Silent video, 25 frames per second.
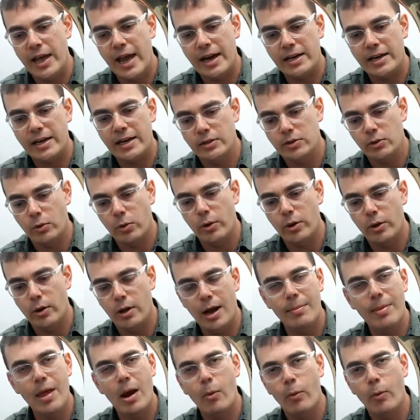excess oil.
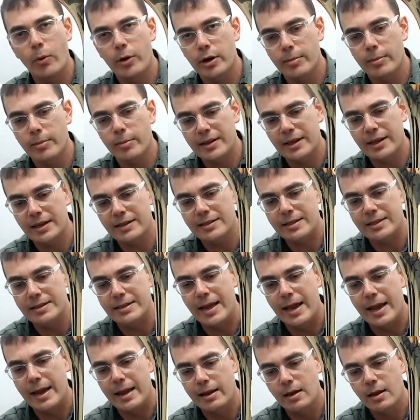I'm not worried about that
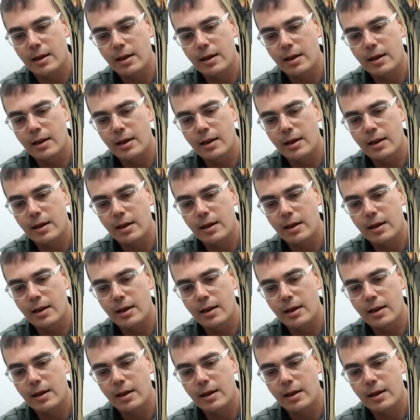today.